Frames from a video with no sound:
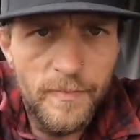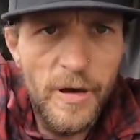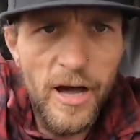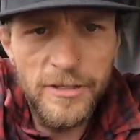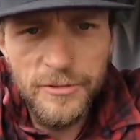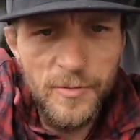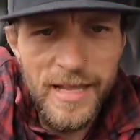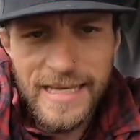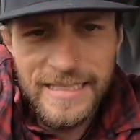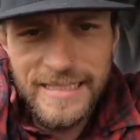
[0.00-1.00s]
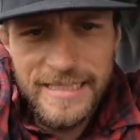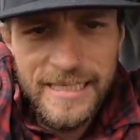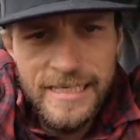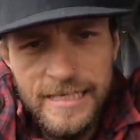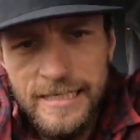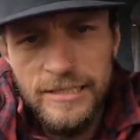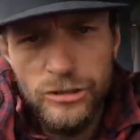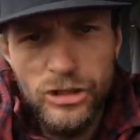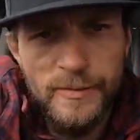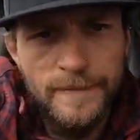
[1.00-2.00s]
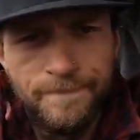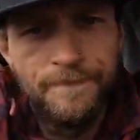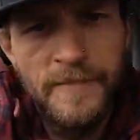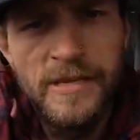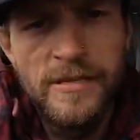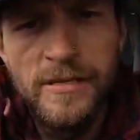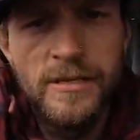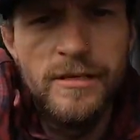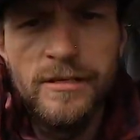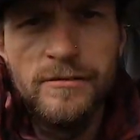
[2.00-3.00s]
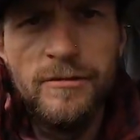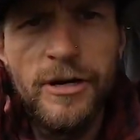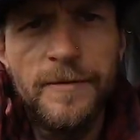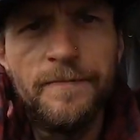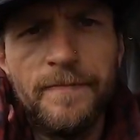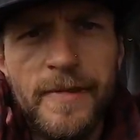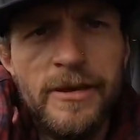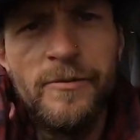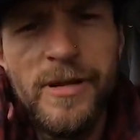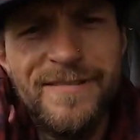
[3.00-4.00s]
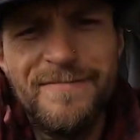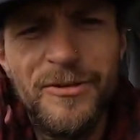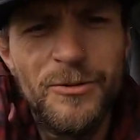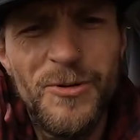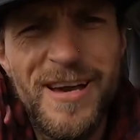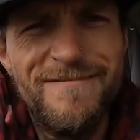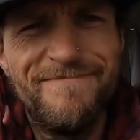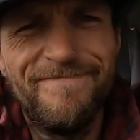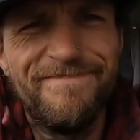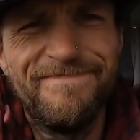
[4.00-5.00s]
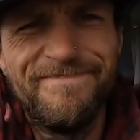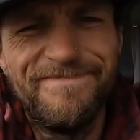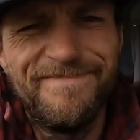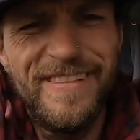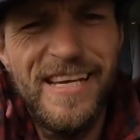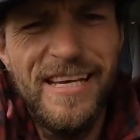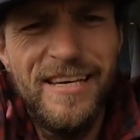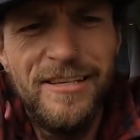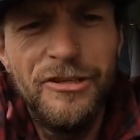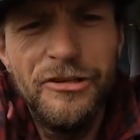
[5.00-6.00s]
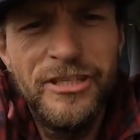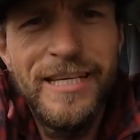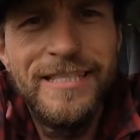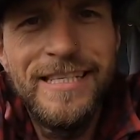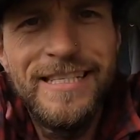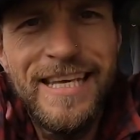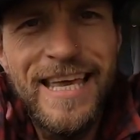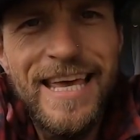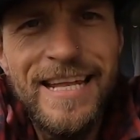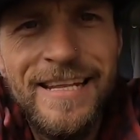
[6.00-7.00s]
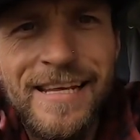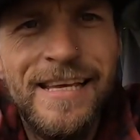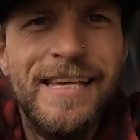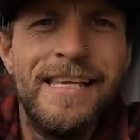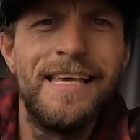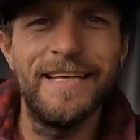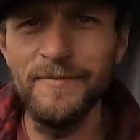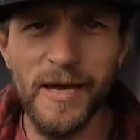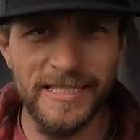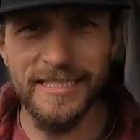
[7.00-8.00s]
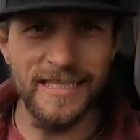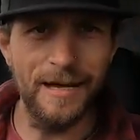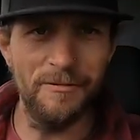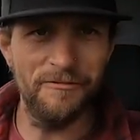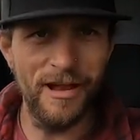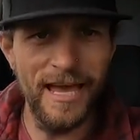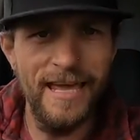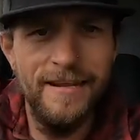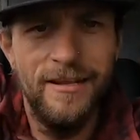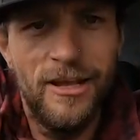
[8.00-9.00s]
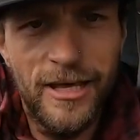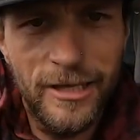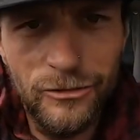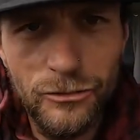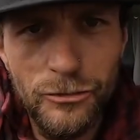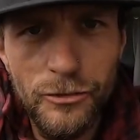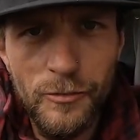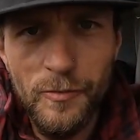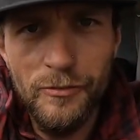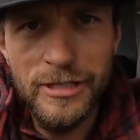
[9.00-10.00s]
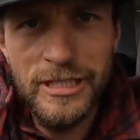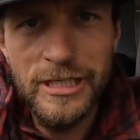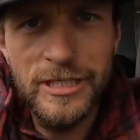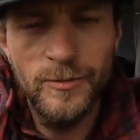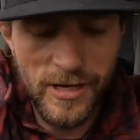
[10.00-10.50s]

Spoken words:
Parts replaced. Yeah. Right, hang on a minute, let me sort you out. New sensors in. It's pissing down with rain like true British